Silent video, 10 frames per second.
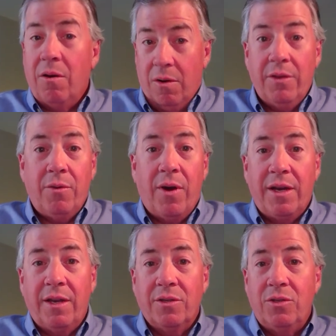or other
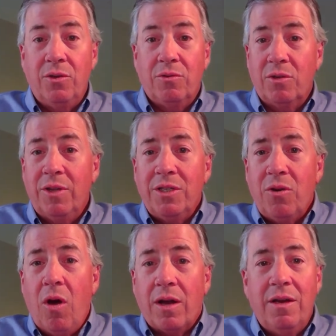ideas too, so let's
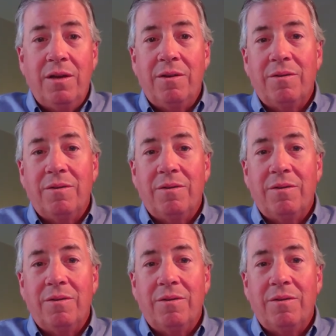talk,